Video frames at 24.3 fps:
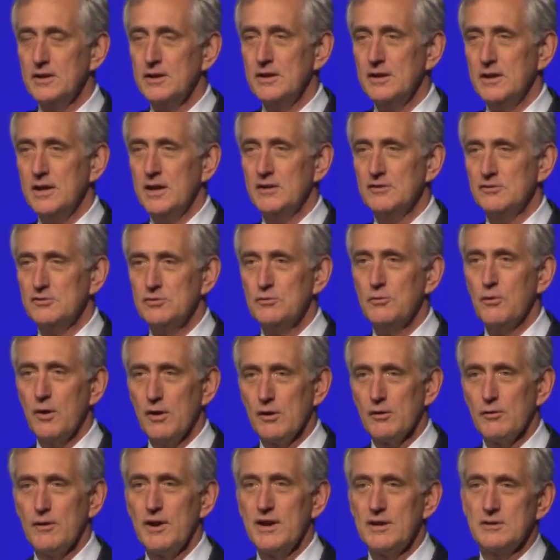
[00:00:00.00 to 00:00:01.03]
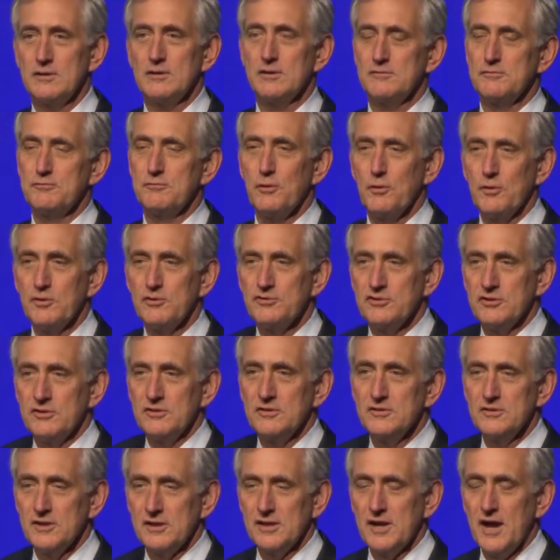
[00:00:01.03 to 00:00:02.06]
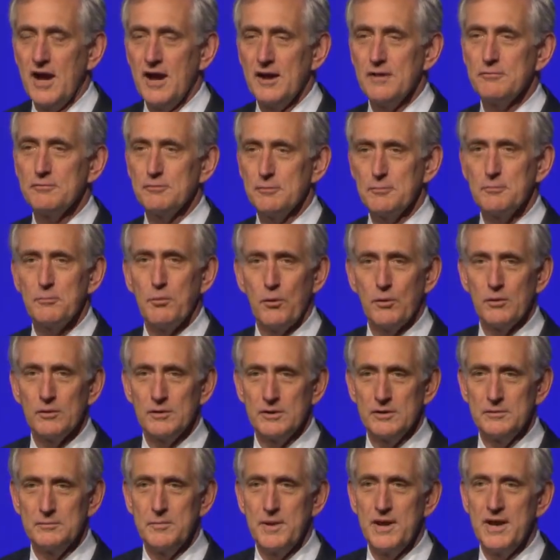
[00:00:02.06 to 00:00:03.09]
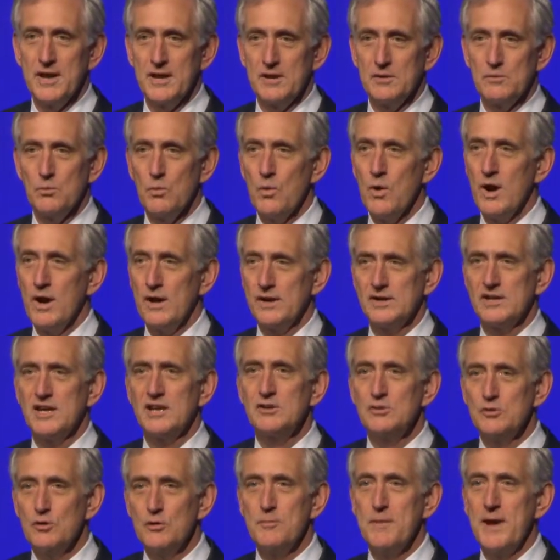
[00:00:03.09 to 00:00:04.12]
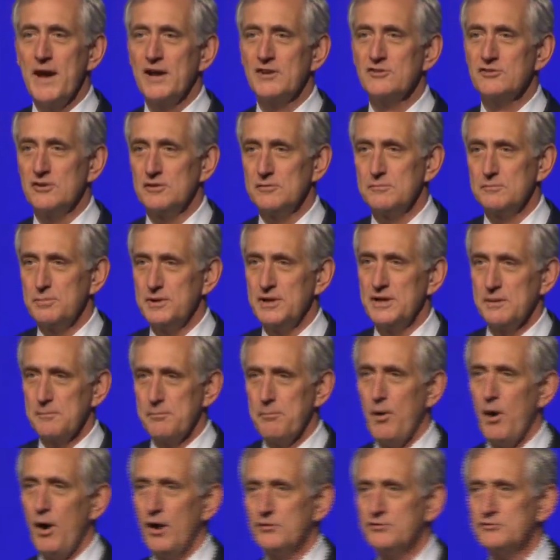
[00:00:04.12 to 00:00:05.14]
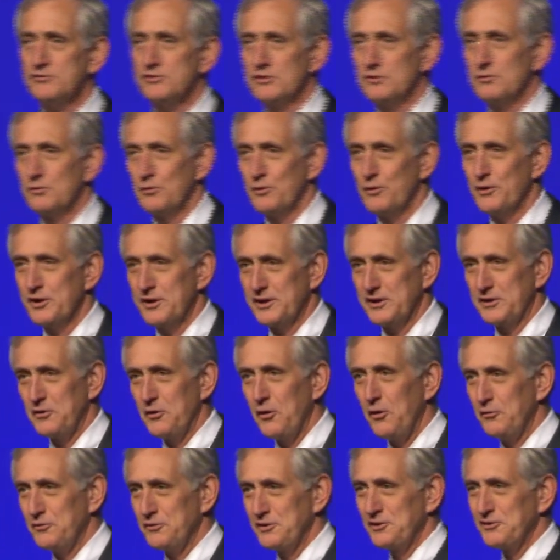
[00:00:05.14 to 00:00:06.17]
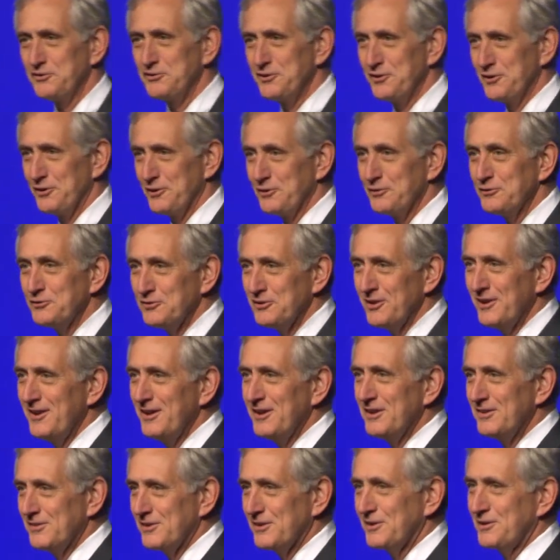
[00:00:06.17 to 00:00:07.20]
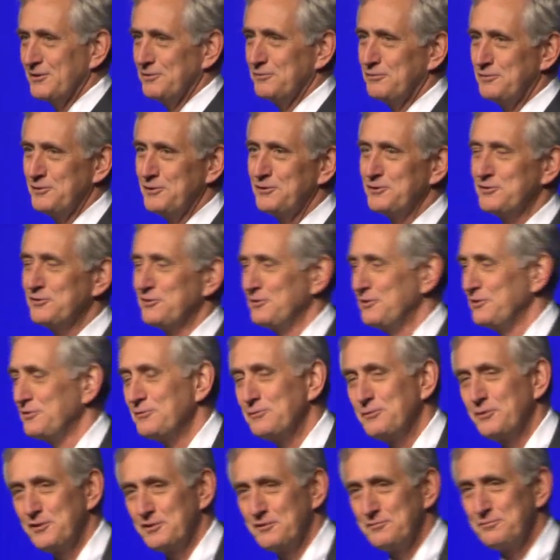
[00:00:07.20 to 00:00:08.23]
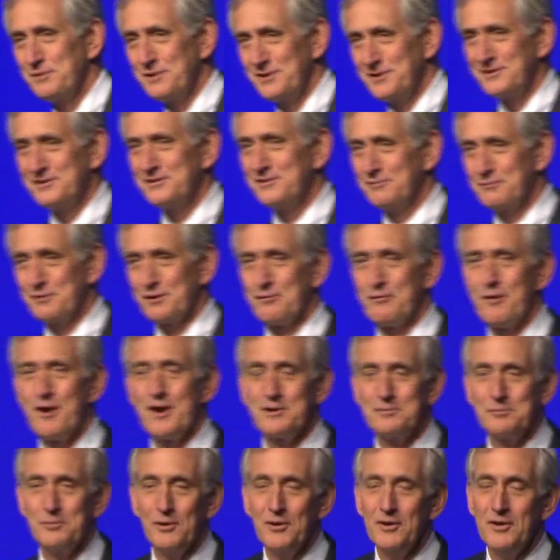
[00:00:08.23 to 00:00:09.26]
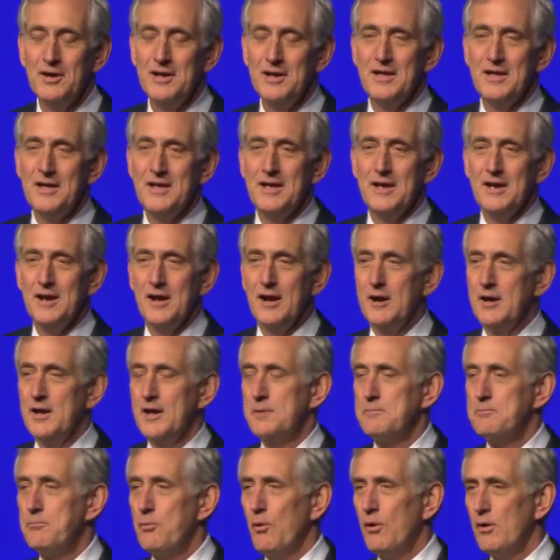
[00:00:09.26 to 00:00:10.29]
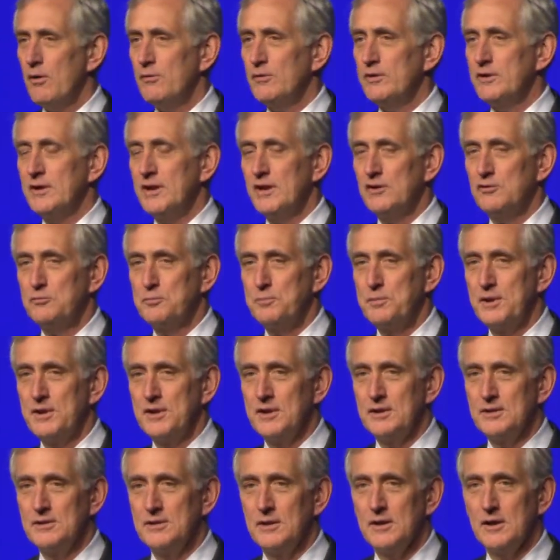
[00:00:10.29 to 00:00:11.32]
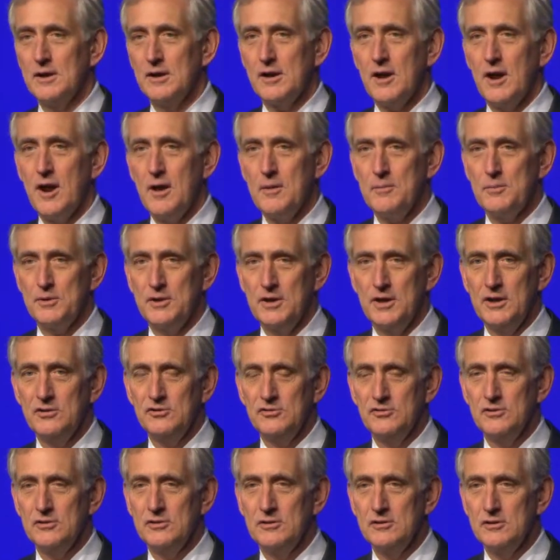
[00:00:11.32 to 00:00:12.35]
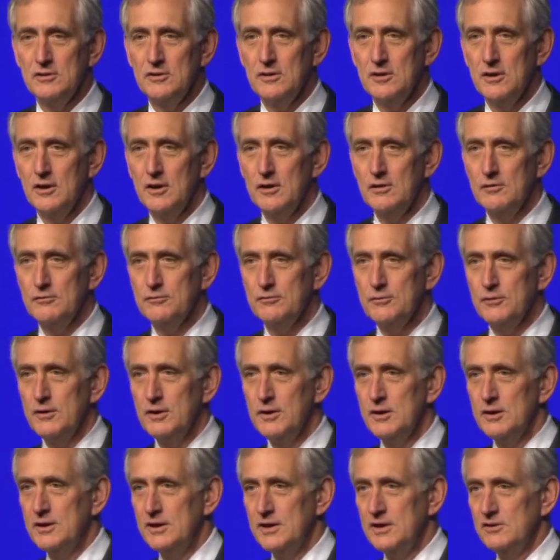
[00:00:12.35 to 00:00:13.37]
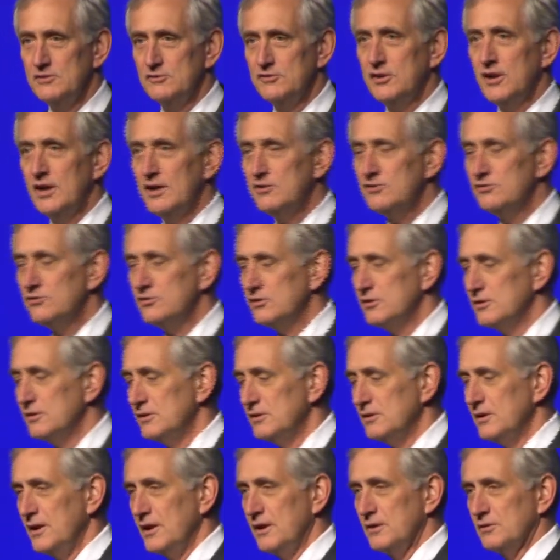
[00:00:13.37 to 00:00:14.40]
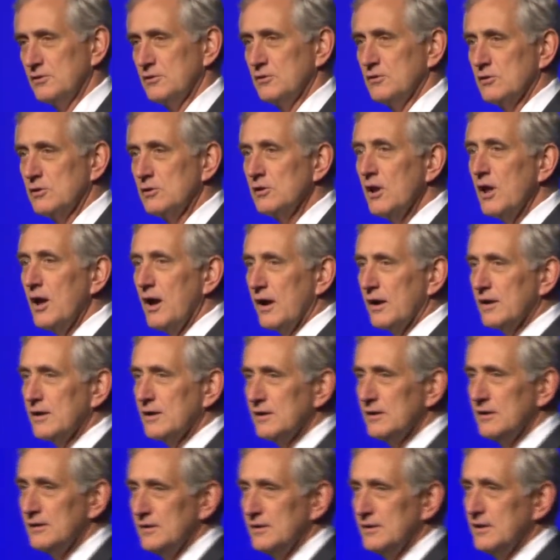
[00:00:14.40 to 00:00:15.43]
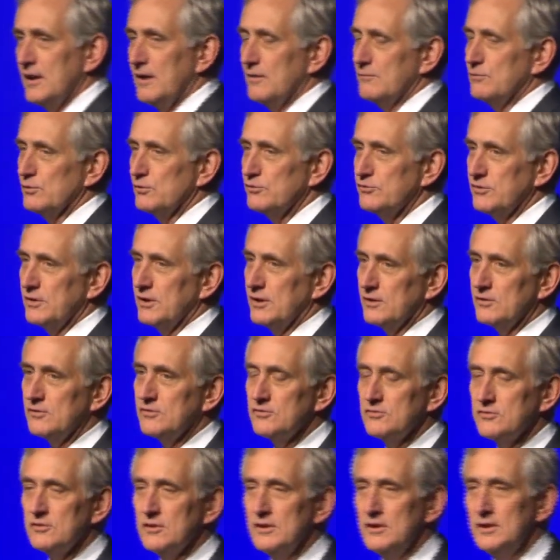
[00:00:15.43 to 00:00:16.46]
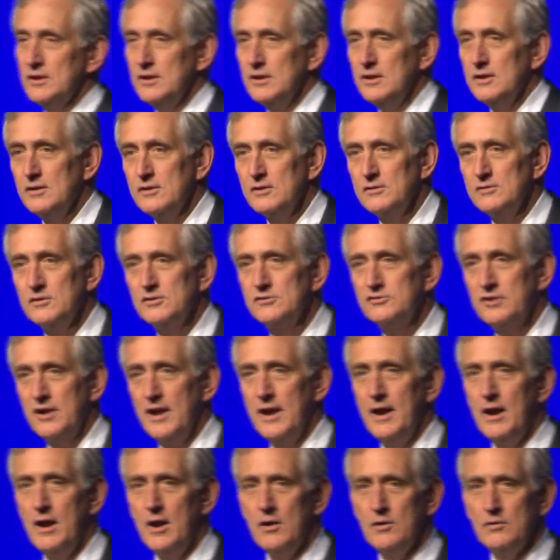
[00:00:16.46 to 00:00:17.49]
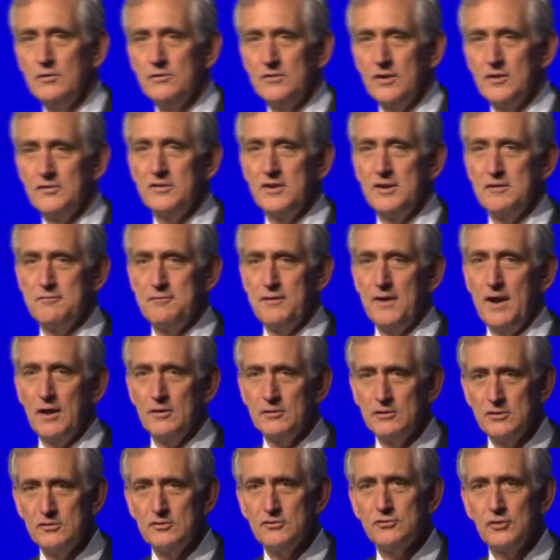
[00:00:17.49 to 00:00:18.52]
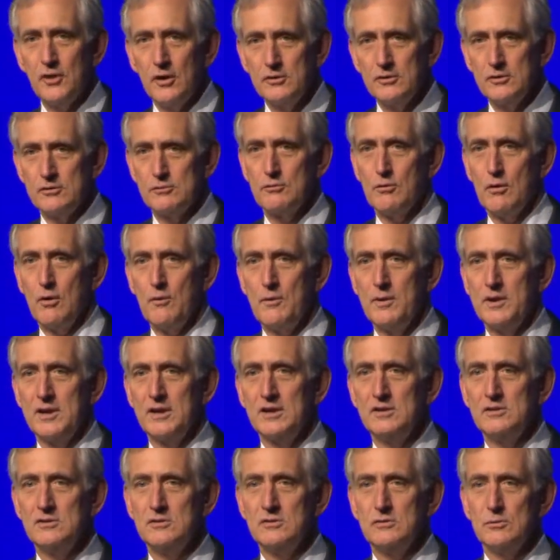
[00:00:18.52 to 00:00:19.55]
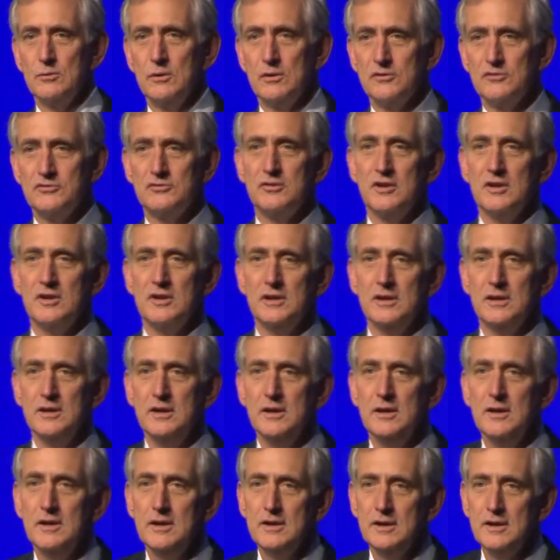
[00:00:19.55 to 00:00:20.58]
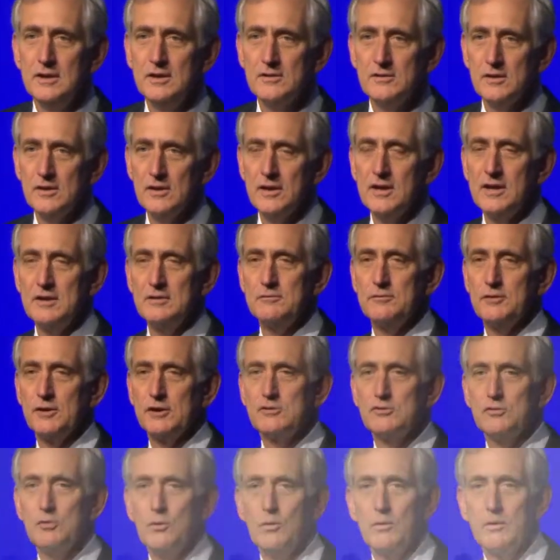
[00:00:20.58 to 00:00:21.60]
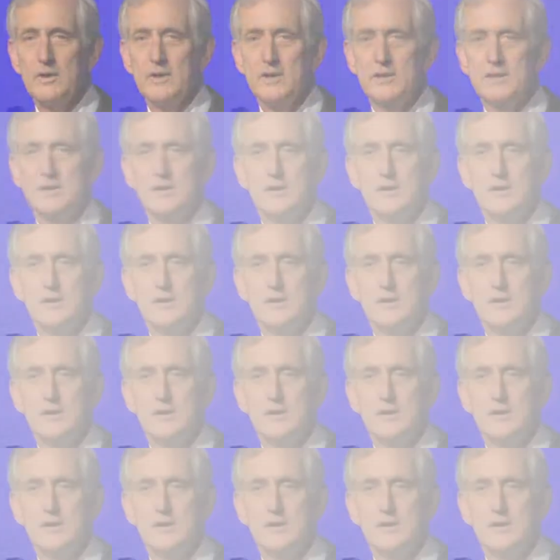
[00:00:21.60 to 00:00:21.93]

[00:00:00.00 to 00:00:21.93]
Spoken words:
And to our great good fortune, the guy from Portland, Maine won. Can you imagine being Boston, Oregon all these years? The confusion would have been regrettable. And Portland has been a combination of intention and good luck ever since. The town that they founded started growing into a city in the late Victorian